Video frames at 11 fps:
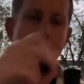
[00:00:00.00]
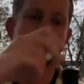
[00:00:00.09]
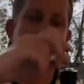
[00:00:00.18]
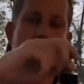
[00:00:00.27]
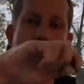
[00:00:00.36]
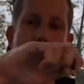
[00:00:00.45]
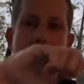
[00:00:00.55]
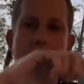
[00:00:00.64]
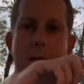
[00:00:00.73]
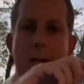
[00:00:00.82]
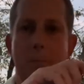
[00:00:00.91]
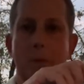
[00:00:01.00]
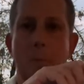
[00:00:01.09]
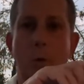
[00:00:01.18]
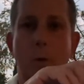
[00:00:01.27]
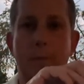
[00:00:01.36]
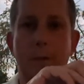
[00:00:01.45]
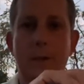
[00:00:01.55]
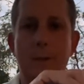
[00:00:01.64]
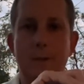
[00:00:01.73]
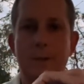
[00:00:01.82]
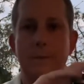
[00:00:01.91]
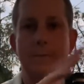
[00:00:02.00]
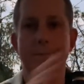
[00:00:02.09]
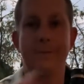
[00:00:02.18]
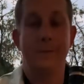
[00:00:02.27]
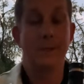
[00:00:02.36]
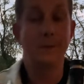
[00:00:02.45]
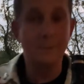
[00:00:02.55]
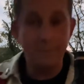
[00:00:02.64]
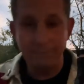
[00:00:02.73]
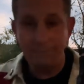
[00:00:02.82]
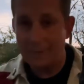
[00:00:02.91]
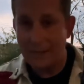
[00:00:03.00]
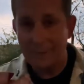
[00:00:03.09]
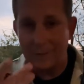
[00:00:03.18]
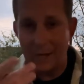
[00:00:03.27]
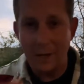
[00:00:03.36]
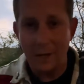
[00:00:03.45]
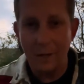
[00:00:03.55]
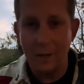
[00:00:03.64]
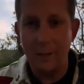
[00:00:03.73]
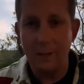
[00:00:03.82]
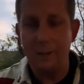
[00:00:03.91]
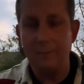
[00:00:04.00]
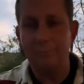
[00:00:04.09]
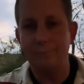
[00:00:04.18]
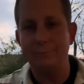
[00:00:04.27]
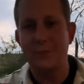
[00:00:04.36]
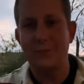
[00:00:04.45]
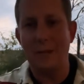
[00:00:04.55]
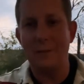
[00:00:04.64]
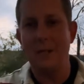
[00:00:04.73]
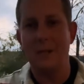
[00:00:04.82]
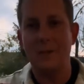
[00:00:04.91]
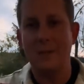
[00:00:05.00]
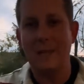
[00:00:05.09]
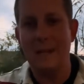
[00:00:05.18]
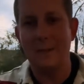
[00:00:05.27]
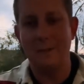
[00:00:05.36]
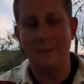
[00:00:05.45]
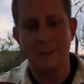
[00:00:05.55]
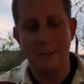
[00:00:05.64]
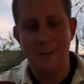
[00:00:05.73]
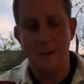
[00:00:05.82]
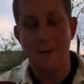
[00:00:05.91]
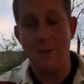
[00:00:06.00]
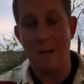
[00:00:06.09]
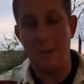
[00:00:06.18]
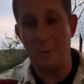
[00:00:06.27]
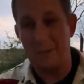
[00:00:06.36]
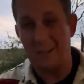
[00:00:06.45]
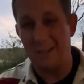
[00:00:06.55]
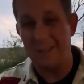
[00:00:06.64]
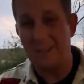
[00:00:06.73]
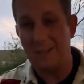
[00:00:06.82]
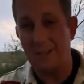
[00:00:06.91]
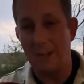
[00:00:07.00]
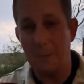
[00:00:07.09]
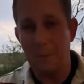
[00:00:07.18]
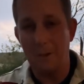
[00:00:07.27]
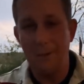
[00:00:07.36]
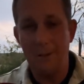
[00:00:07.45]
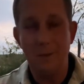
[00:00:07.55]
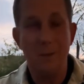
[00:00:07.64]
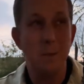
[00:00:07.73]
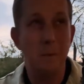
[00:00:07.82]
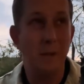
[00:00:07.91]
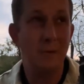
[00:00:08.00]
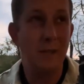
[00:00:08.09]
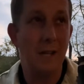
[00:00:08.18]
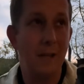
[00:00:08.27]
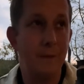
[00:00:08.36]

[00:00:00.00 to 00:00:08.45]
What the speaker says: it gives you a couple more views because I've got 107-ish thousand followers here on TikTok, but on YouTube I've got